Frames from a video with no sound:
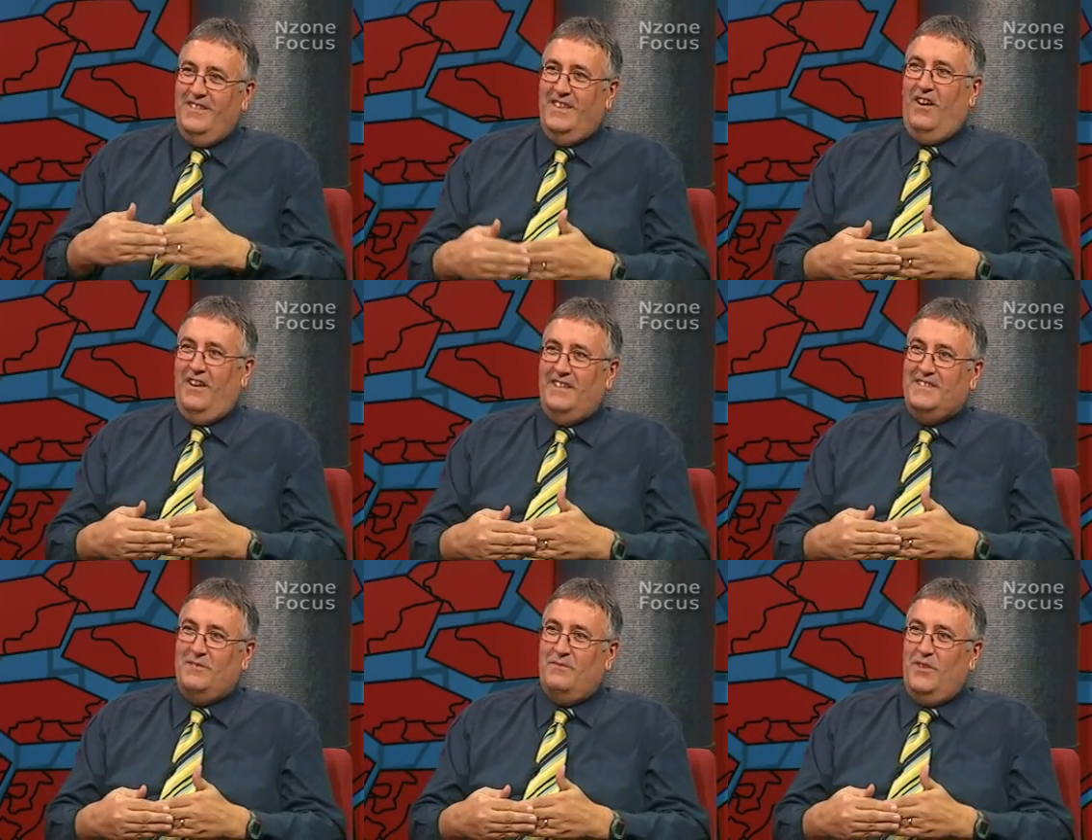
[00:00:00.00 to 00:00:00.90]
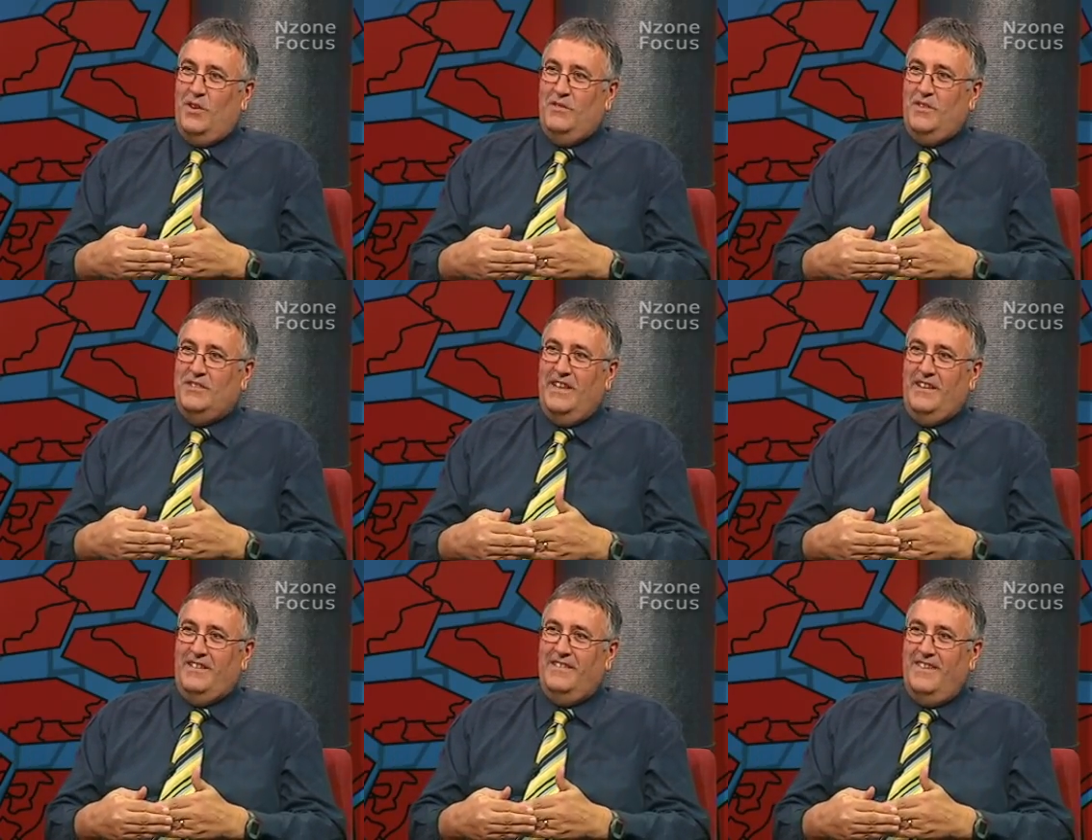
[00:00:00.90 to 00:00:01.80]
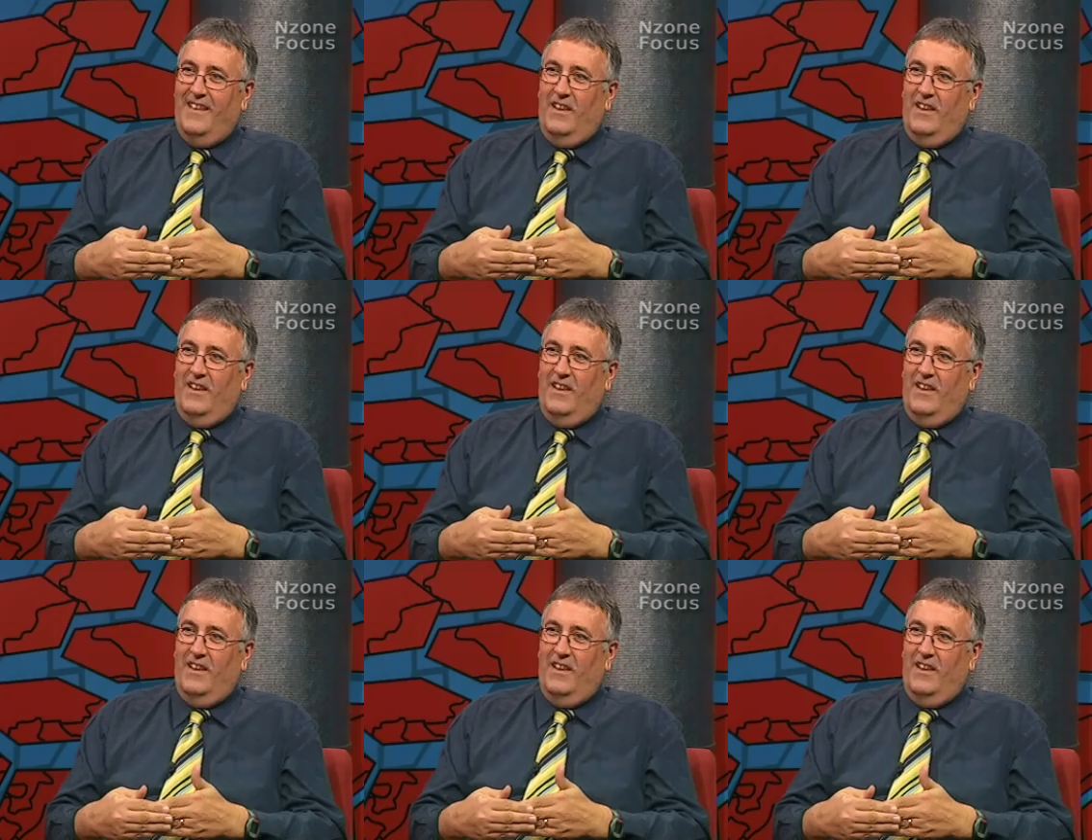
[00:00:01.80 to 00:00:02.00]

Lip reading: the islands of New Zealand.